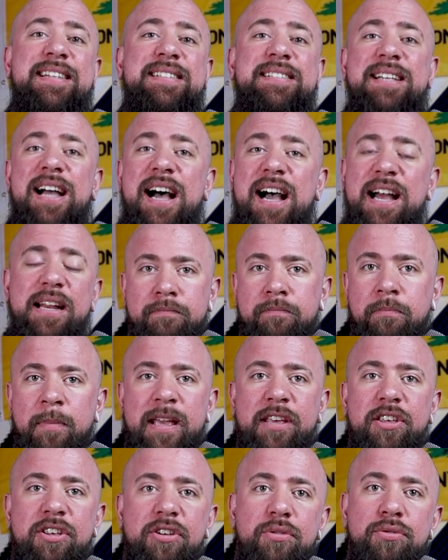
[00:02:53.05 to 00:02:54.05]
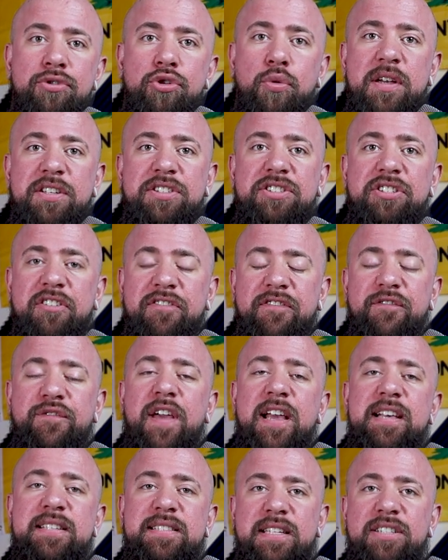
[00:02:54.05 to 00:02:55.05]
It's not make you twist your
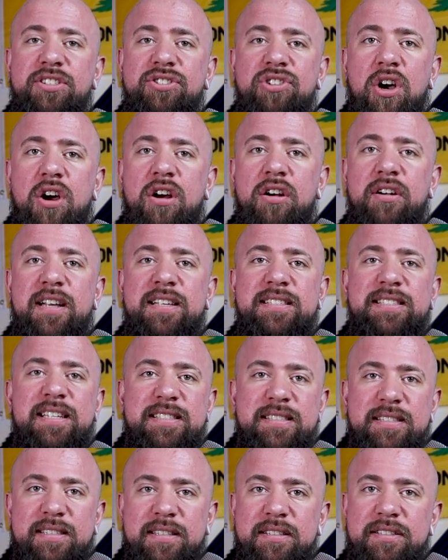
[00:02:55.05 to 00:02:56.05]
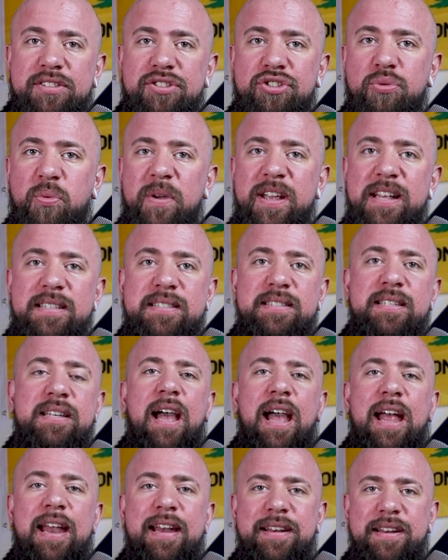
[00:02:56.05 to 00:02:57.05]
face in tartness. It's sweet
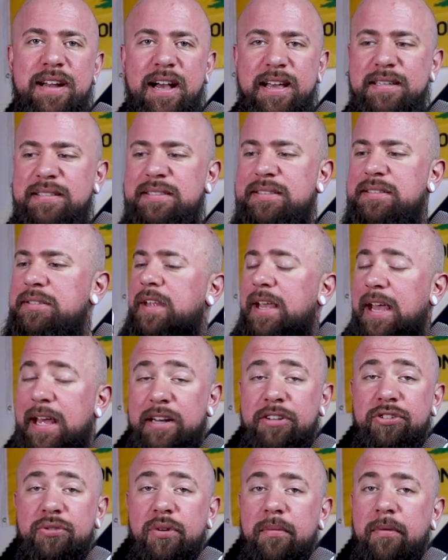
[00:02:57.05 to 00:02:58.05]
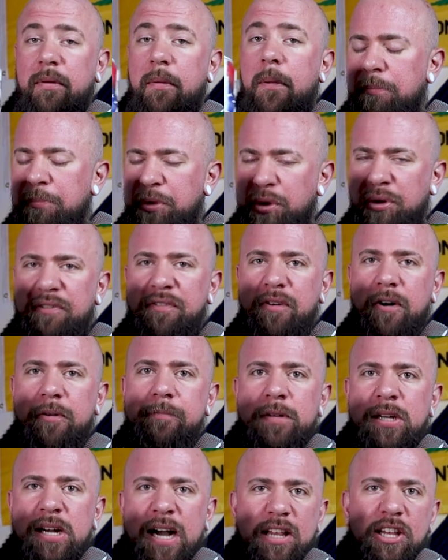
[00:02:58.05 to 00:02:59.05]
and nice and enjoyable. Beautiful.
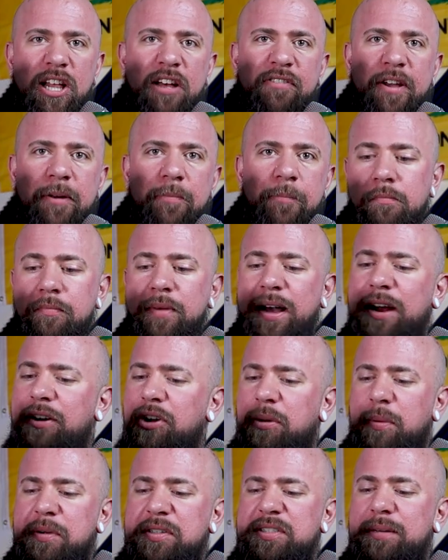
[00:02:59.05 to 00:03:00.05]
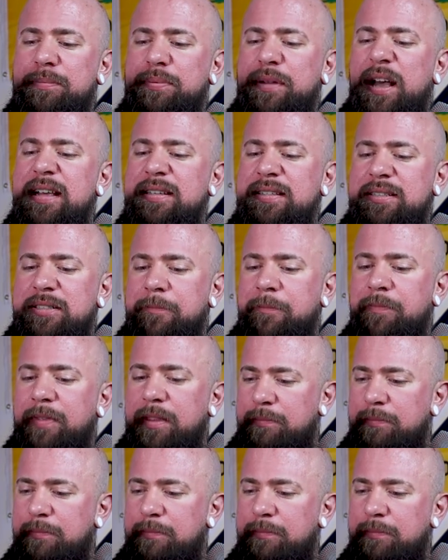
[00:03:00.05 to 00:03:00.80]
I love it. I don't know where it's gonna place.